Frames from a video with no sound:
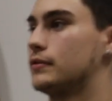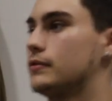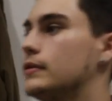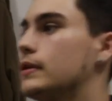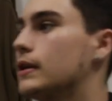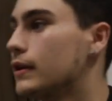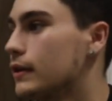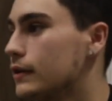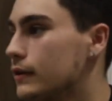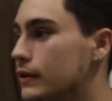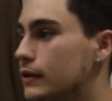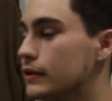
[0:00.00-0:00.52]
we
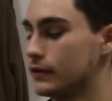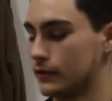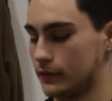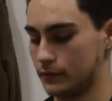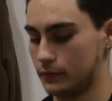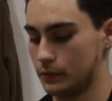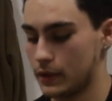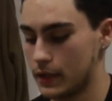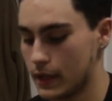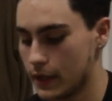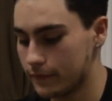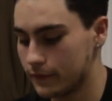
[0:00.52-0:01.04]
got
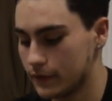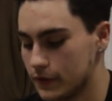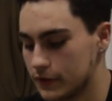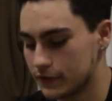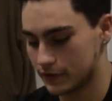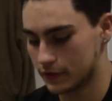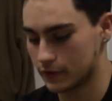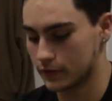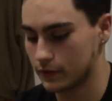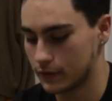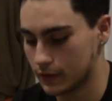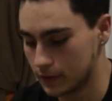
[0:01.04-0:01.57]
we had
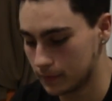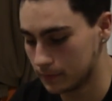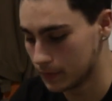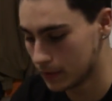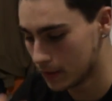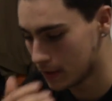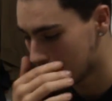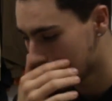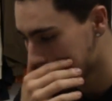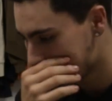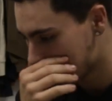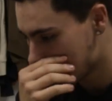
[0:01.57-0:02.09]

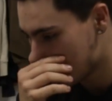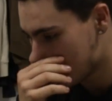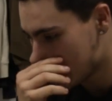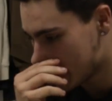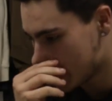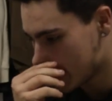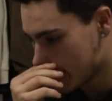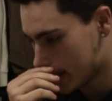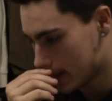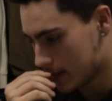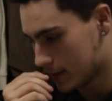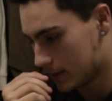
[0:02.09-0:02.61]
Instagram
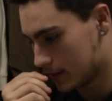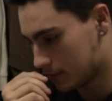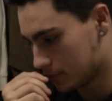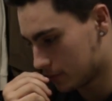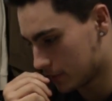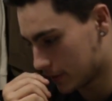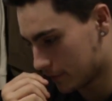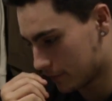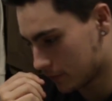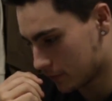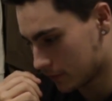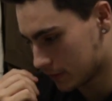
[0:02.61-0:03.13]
and
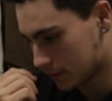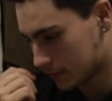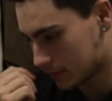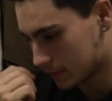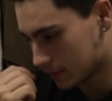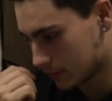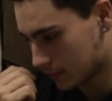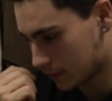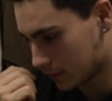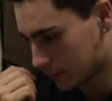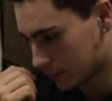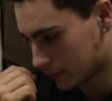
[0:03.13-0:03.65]
we have all
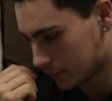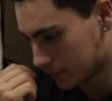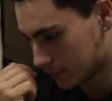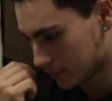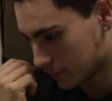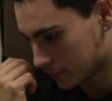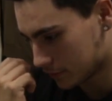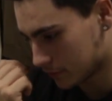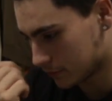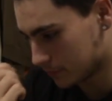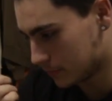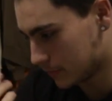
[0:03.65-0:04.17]
this other
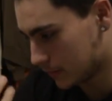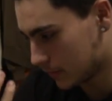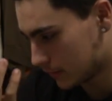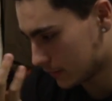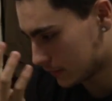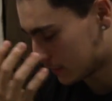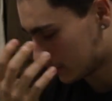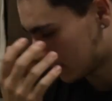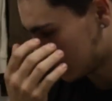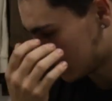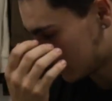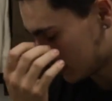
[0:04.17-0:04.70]
social media
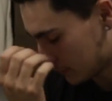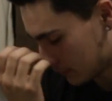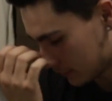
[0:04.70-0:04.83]
sites